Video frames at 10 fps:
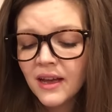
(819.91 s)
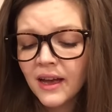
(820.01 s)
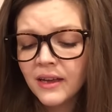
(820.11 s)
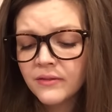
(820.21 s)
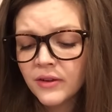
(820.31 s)

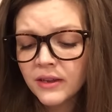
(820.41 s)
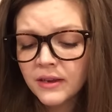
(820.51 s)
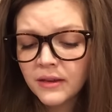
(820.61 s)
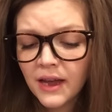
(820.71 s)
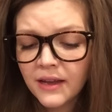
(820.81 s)
I have
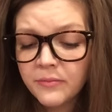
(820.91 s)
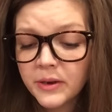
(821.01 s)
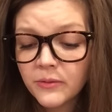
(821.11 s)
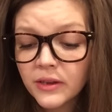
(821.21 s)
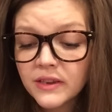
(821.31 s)
really, I've
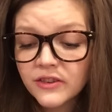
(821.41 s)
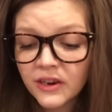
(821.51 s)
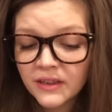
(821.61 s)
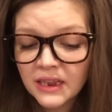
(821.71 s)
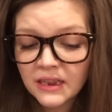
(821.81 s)
been really
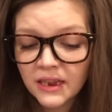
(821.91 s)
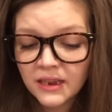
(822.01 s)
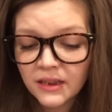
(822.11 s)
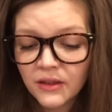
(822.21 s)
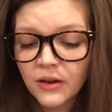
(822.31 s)
struggling
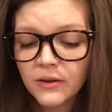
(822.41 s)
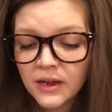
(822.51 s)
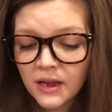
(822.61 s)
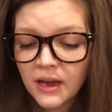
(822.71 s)
lately though.